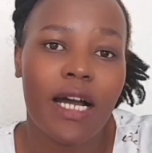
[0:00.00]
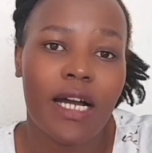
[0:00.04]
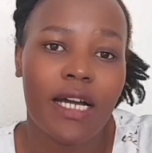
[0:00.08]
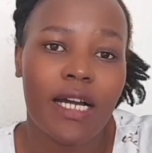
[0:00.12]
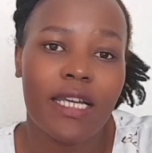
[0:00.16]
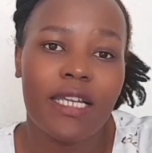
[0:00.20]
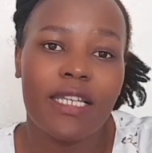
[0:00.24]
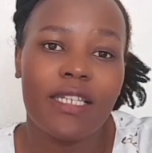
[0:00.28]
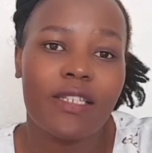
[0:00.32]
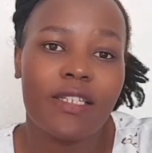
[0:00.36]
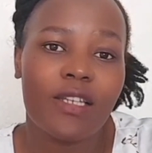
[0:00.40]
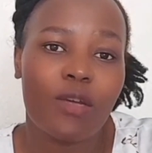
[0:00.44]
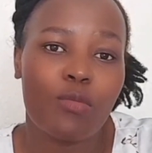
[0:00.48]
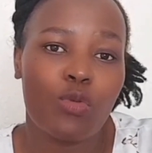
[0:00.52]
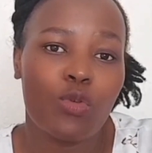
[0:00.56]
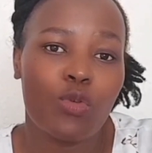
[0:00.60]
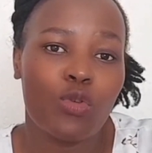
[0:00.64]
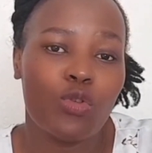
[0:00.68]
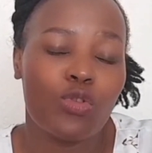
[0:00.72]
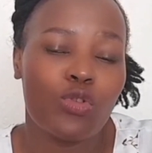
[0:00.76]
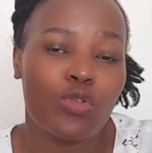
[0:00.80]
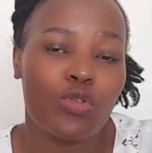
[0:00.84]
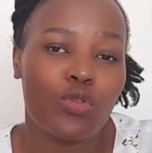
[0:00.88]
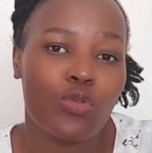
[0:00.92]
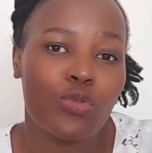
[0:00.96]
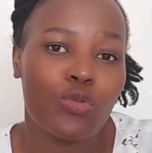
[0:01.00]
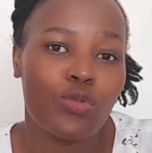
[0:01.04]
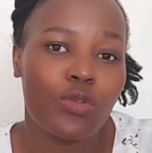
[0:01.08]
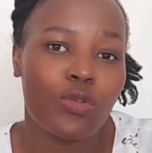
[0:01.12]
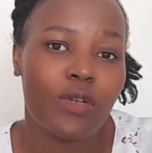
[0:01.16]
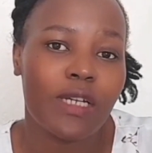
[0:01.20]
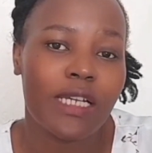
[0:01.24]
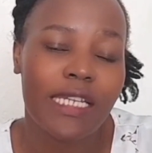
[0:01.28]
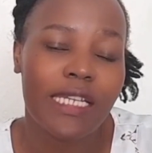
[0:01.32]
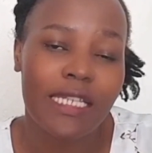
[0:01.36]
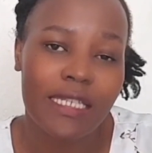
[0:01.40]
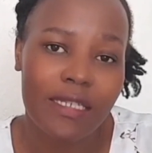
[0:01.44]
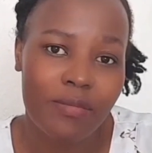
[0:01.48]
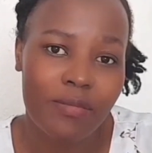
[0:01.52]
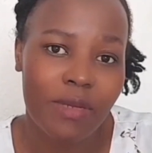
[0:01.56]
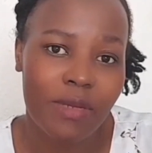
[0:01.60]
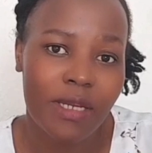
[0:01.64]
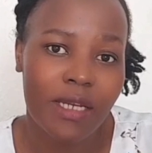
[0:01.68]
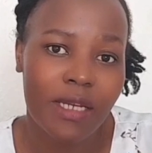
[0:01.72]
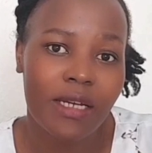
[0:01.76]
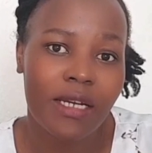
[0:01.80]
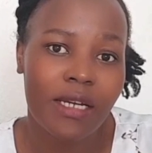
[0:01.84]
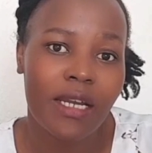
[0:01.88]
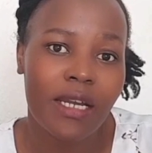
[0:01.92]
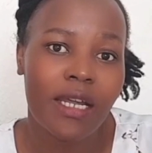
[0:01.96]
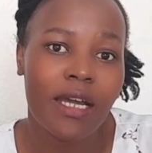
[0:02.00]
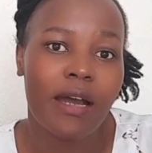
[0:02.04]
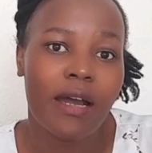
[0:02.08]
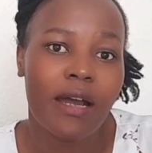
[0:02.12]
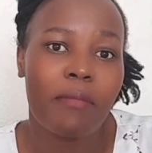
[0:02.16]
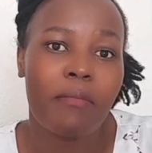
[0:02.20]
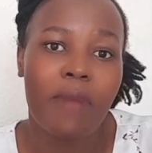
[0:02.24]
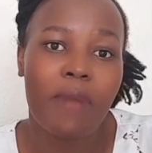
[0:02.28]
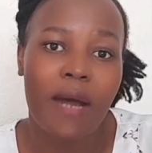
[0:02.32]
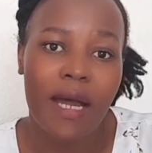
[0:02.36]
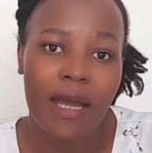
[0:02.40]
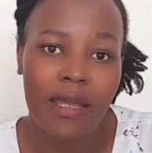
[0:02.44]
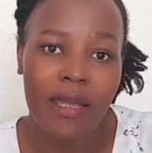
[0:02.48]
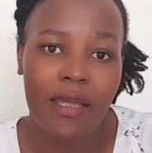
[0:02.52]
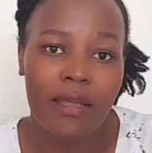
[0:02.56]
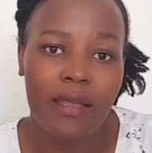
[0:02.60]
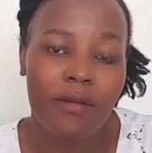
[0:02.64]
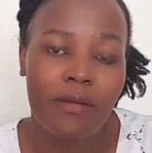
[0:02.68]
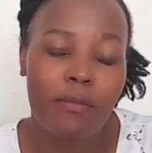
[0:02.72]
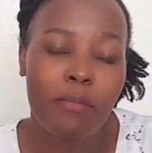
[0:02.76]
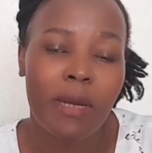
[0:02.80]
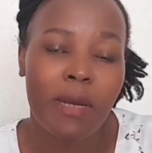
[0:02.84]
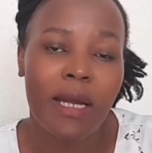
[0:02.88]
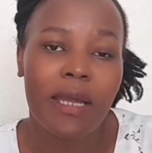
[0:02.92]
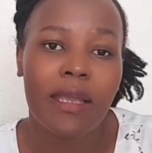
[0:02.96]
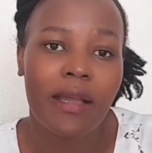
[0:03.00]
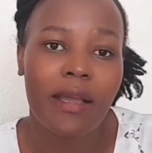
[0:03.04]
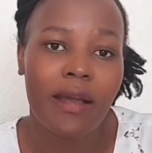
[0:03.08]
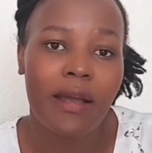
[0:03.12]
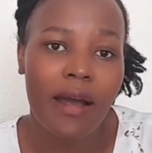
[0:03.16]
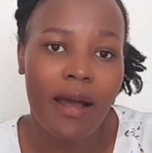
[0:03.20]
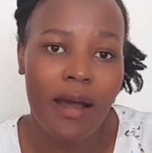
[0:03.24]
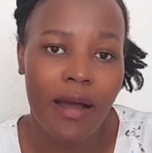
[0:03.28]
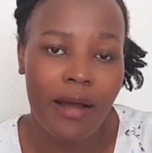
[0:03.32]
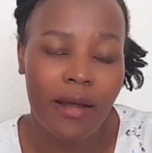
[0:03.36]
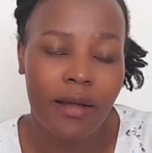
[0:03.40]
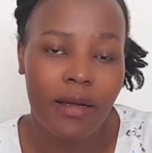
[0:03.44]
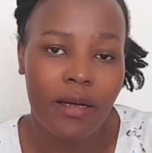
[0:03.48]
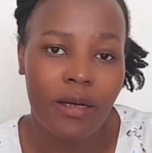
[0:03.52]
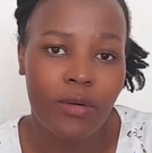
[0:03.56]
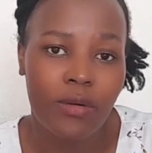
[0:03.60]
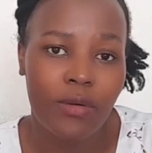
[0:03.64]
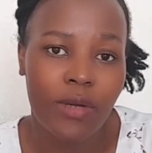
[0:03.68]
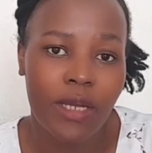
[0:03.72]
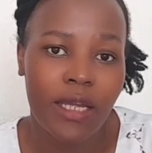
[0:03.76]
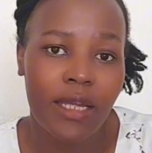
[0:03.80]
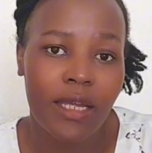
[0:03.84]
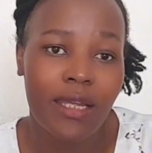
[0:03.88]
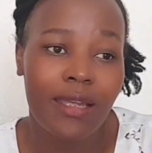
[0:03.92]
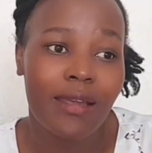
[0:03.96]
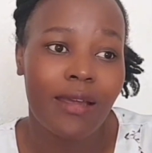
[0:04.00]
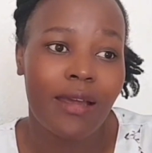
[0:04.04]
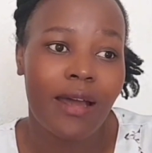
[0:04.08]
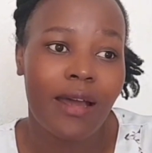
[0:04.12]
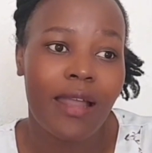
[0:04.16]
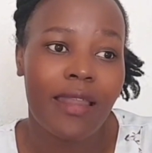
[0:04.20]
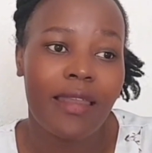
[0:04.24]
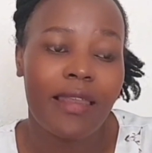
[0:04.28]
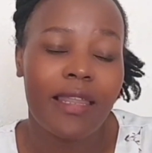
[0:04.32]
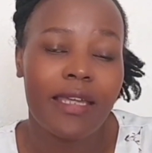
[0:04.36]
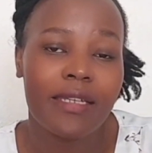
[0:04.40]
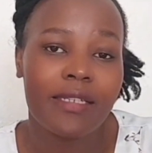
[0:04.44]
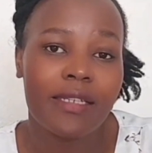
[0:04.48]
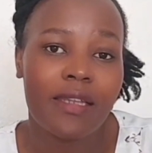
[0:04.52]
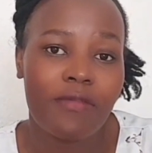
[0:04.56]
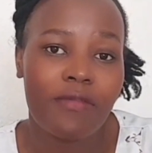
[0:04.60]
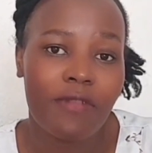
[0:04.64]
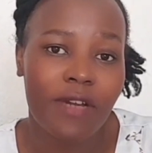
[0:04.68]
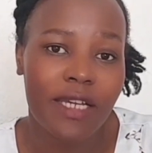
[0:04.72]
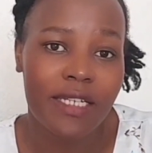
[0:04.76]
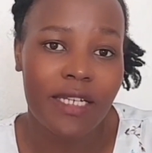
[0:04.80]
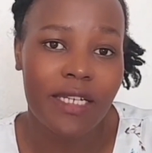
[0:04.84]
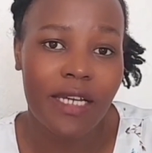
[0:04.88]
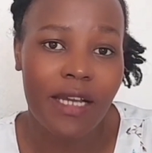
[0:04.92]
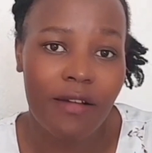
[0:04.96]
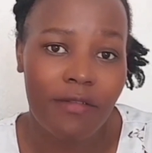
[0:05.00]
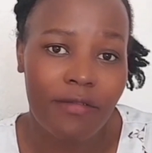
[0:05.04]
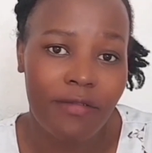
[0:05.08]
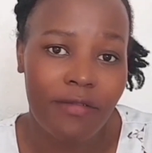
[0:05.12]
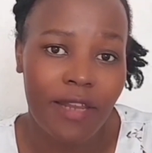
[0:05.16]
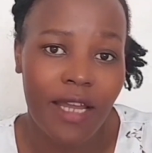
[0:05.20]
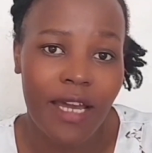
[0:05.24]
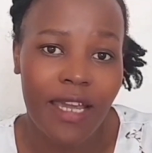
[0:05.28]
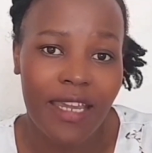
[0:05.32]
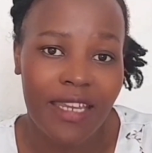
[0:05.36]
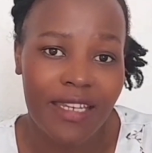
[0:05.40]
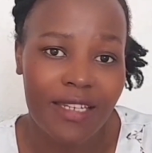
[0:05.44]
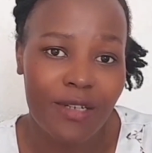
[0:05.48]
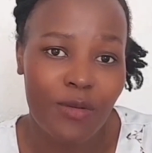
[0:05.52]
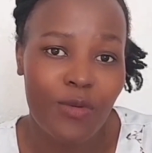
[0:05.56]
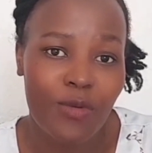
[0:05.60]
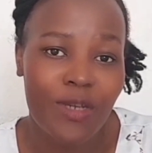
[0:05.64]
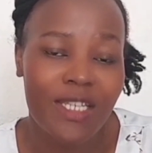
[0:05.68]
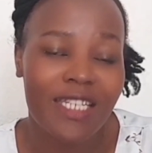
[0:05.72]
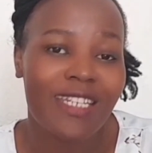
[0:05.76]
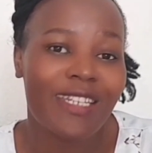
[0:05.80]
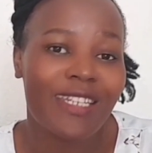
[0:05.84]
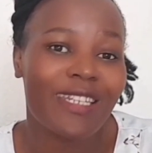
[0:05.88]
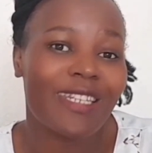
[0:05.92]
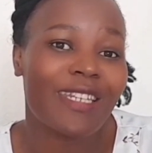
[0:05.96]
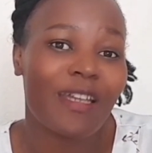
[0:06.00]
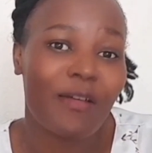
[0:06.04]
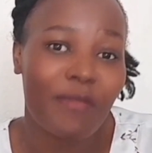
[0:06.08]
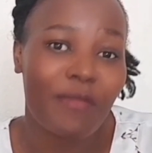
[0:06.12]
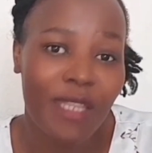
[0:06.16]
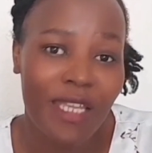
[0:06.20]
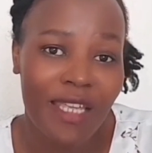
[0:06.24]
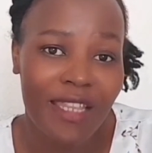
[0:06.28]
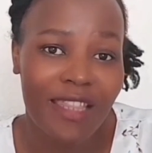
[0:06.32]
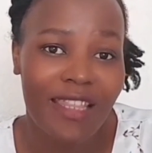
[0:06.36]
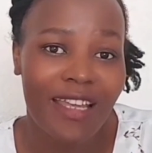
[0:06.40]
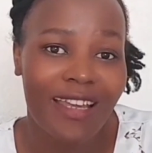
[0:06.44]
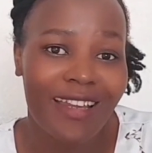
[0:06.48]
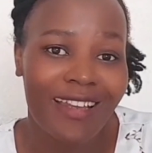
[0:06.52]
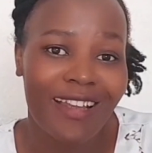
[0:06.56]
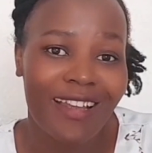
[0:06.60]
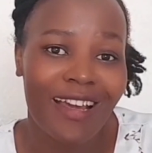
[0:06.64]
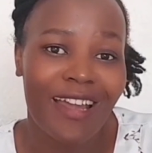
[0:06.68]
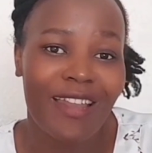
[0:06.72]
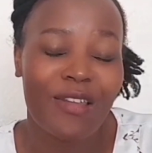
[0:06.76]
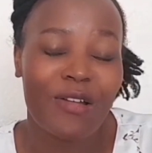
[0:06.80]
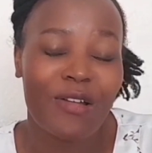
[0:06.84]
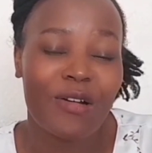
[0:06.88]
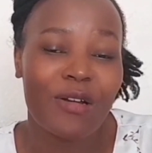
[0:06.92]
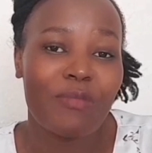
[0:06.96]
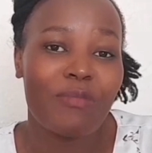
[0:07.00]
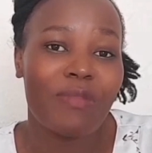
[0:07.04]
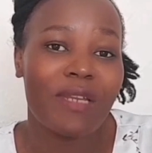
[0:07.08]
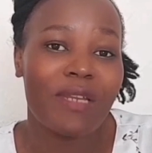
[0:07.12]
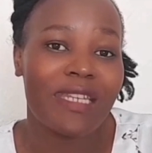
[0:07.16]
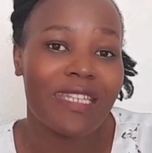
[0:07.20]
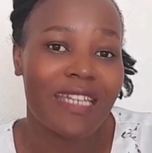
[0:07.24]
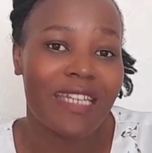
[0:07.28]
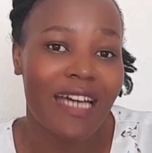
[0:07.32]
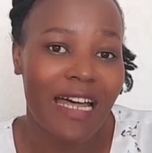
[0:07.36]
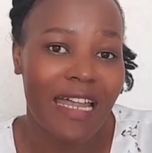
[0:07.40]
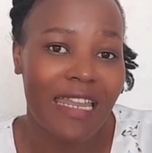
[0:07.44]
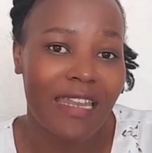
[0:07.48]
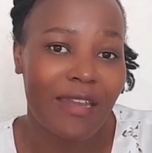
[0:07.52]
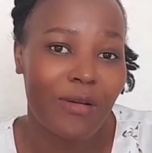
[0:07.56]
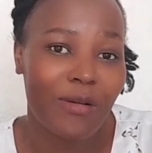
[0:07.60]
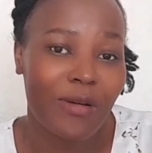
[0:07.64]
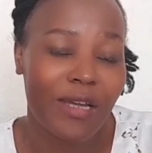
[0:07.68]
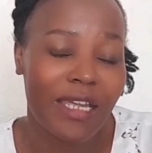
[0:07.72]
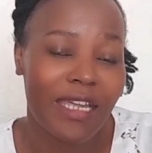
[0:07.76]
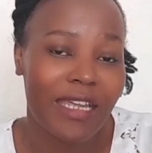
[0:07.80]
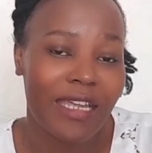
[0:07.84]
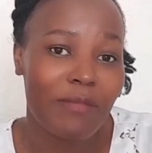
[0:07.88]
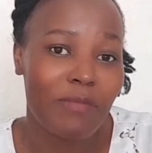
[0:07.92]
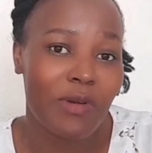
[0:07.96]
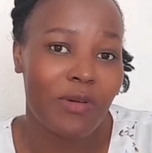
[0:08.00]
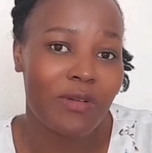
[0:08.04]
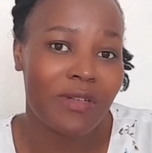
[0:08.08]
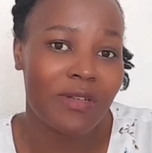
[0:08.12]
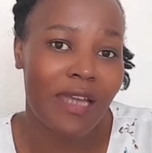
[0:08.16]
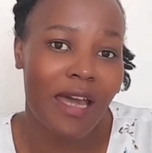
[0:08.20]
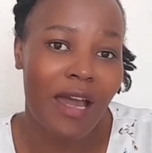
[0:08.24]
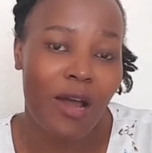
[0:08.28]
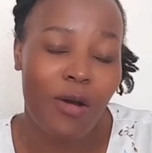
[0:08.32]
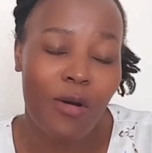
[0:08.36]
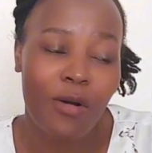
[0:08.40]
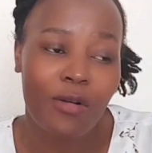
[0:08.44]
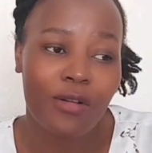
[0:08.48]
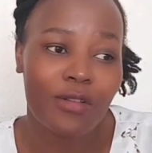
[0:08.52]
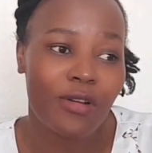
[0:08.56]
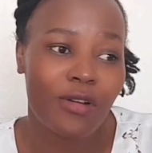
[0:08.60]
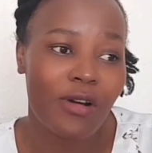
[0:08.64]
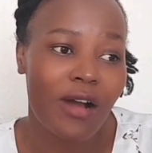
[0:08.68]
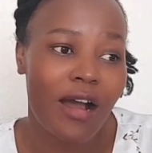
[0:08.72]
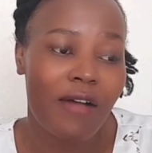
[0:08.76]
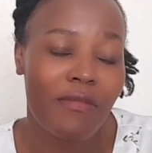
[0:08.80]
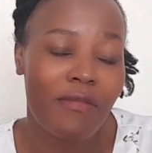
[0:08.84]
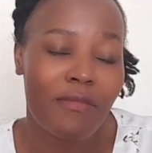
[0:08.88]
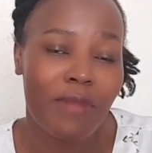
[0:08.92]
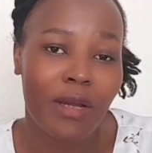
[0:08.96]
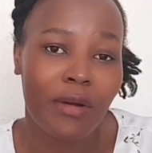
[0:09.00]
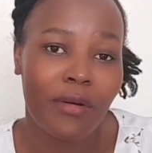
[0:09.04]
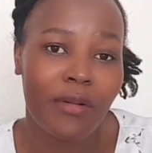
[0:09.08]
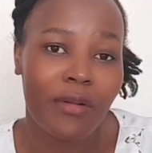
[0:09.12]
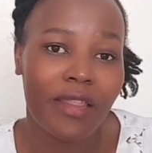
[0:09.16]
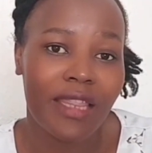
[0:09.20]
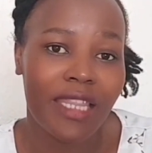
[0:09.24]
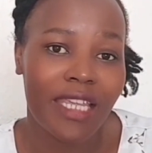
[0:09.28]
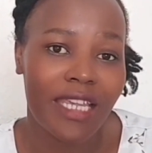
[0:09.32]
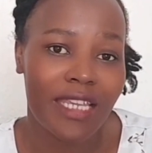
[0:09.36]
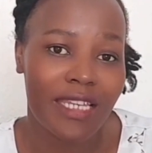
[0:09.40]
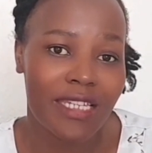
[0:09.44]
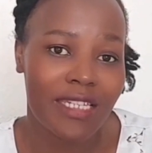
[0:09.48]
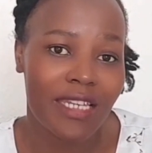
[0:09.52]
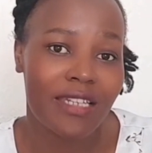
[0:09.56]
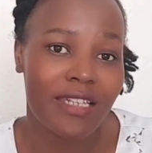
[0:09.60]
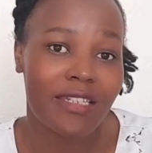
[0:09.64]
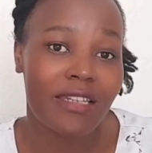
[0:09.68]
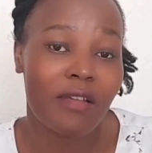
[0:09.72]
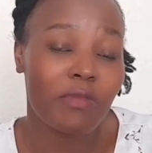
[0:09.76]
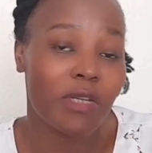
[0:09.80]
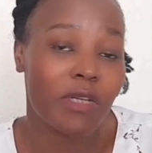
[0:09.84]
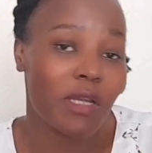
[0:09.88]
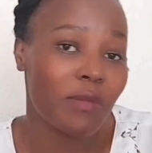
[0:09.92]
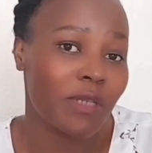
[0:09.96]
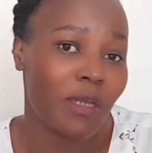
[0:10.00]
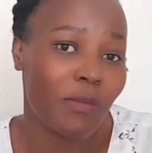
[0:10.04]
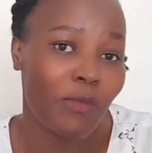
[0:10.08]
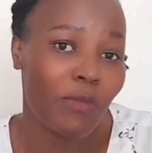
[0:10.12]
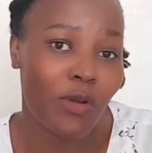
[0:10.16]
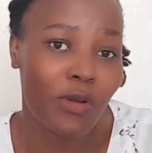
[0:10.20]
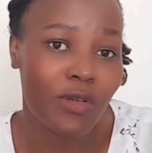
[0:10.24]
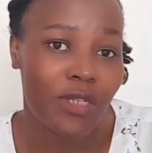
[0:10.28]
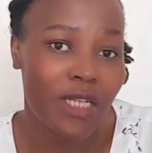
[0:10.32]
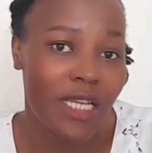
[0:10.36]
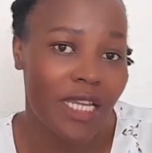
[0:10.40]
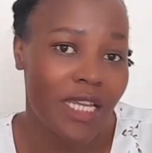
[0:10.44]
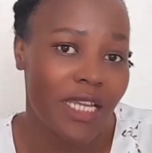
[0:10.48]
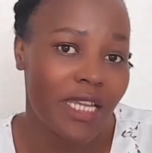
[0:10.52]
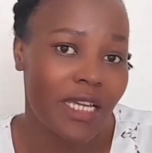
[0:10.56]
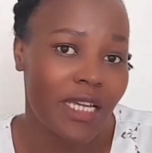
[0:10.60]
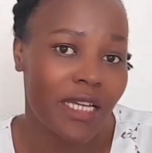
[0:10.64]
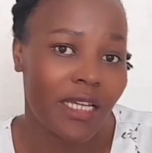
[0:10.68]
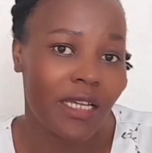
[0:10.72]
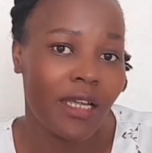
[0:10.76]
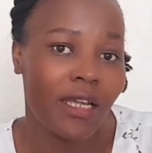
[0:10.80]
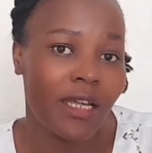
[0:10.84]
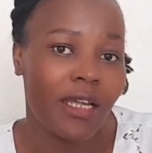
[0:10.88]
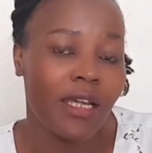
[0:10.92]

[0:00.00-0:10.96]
Istanbul to Izmir by car. Okay, unless if I take a flight, which is something that cannot be done. Okay, because I also have my own things, and sometimes I'm not here.